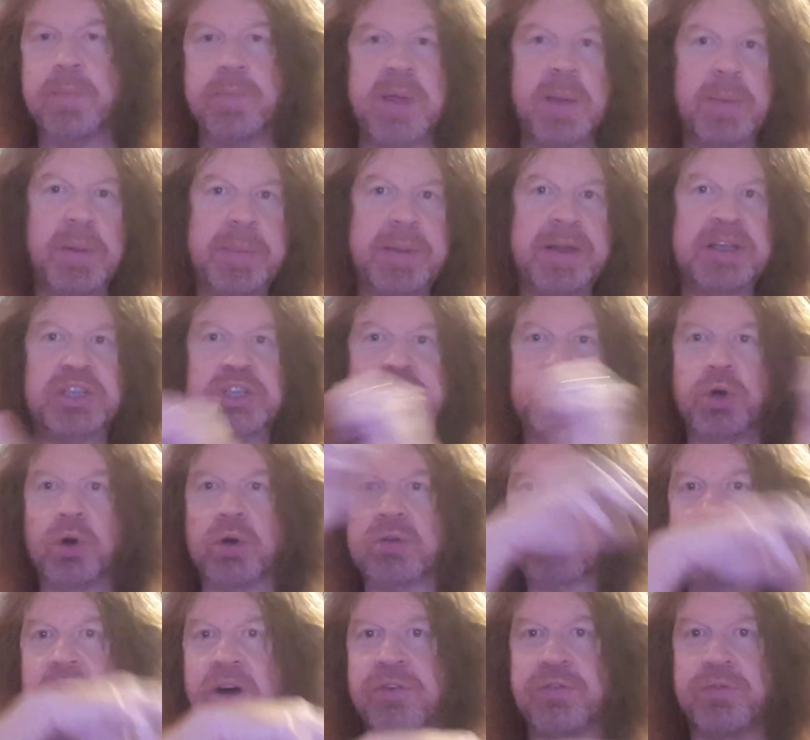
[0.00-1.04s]
People are being
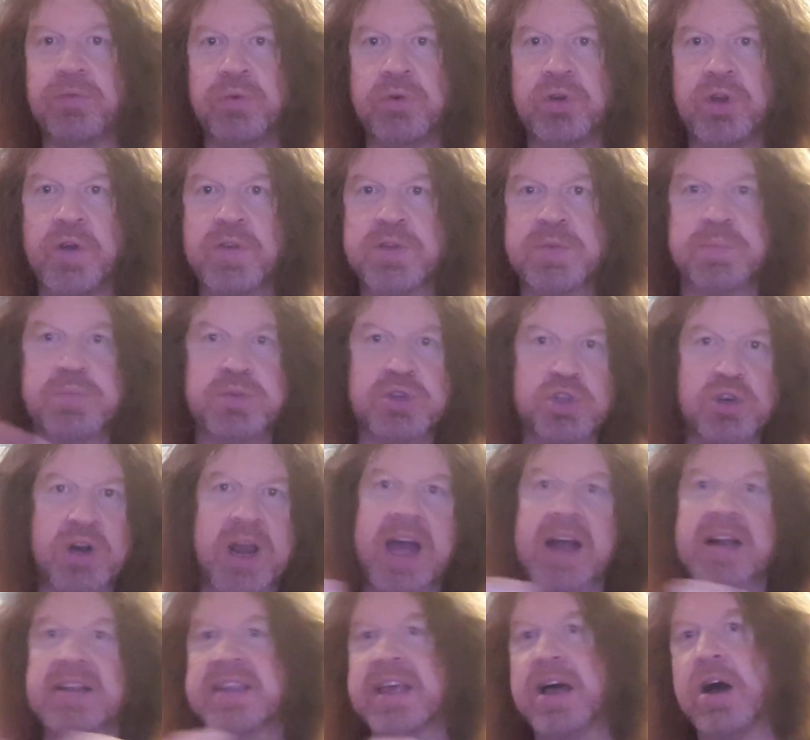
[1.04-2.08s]
chucked off roofs,
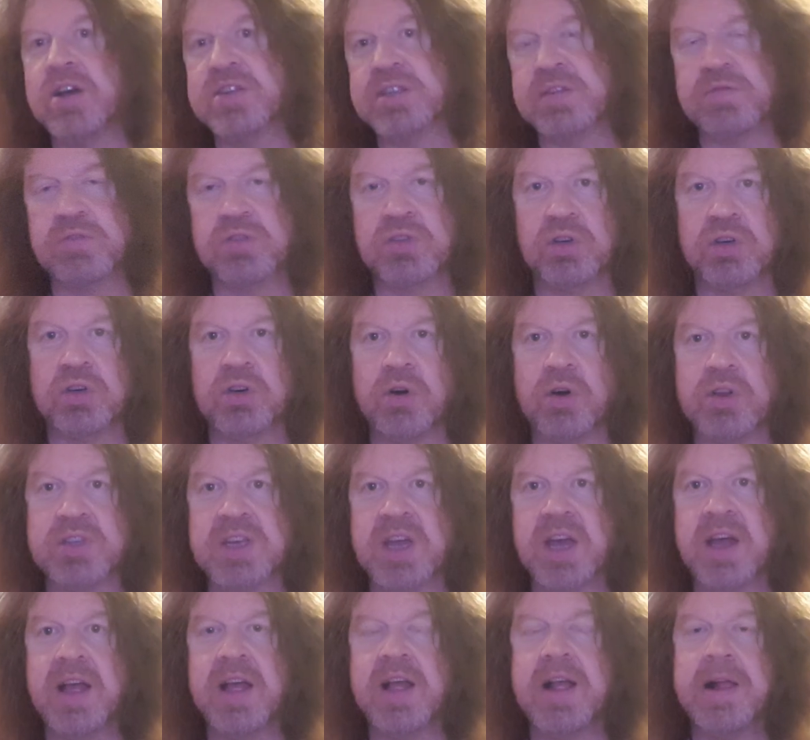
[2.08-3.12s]
dragged out of doors.